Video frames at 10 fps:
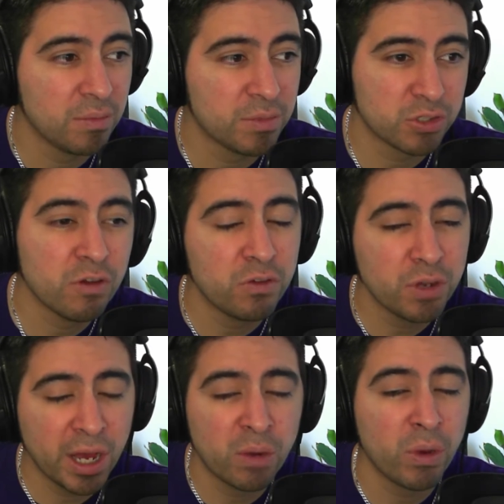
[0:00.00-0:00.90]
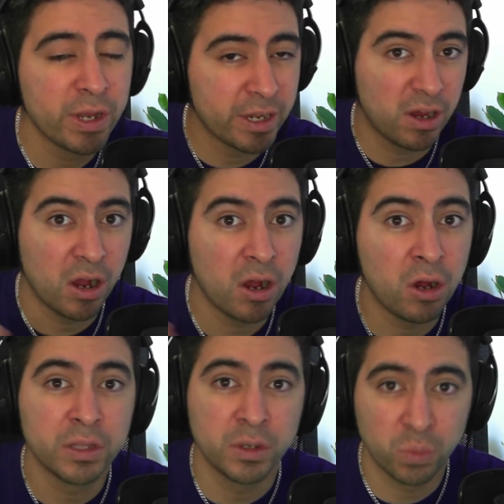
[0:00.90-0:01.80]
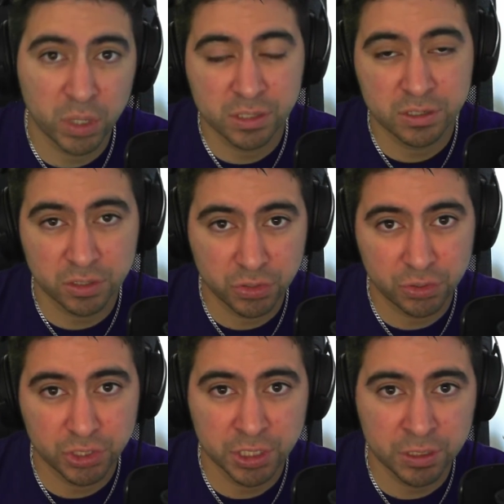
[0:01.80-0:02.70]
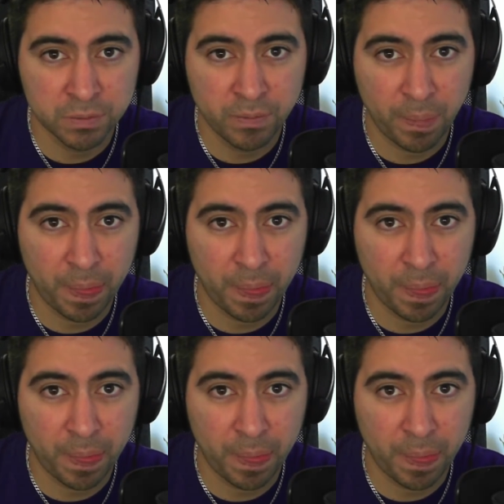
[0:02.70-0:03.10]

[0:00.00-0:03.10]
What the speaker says: So if you kind of want an all-in-one solution